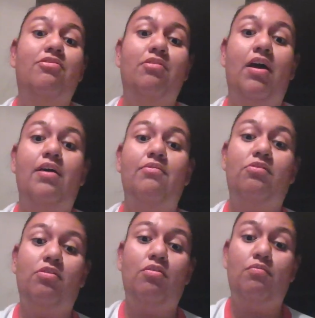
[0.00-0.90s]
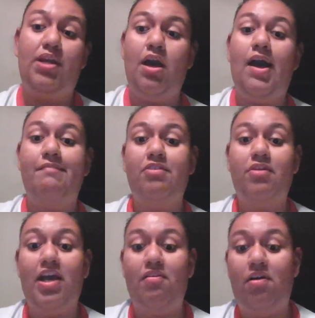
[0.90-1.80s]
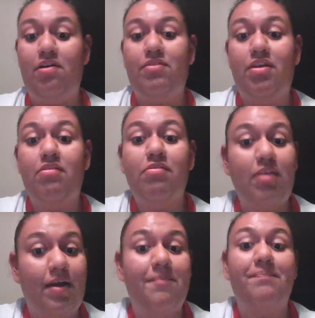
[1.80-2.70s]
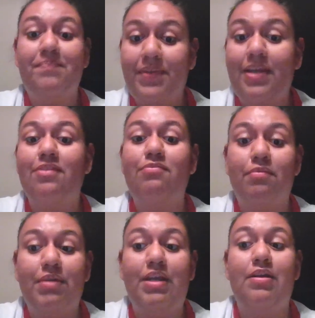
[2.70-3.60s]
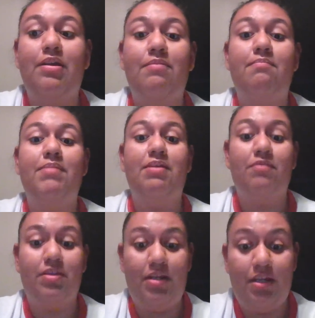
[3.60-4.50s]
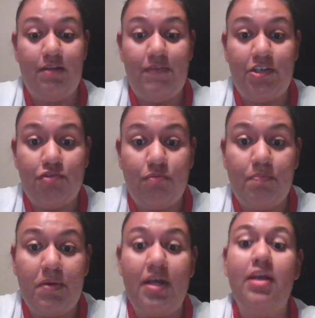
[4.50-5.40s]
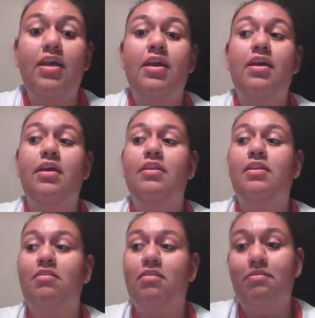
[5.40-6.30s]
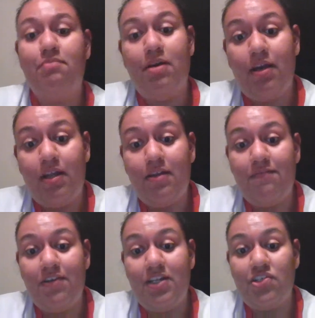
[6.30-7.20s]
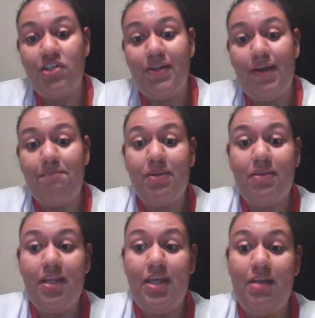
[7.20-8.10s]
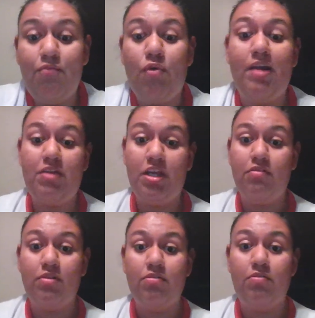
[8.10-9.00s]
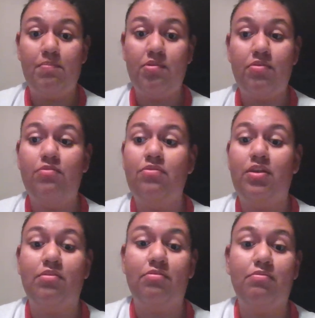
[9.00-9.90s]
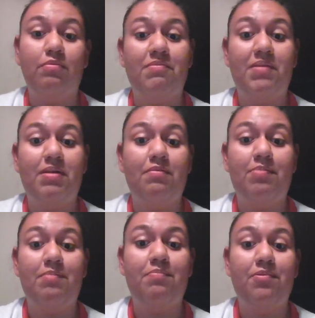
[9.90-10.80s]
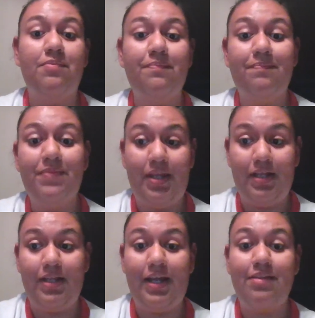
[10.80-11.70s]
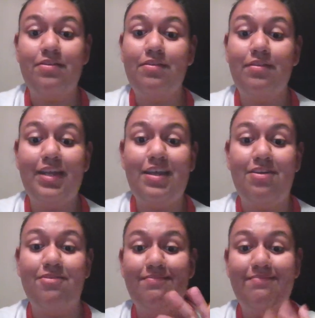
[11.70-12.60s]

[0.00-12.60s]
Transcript: And so we all have to count all these things when we meet with an individual. But this is why definition of empathy and why we use interpersonal skills when we meet with people and clients. Thank you.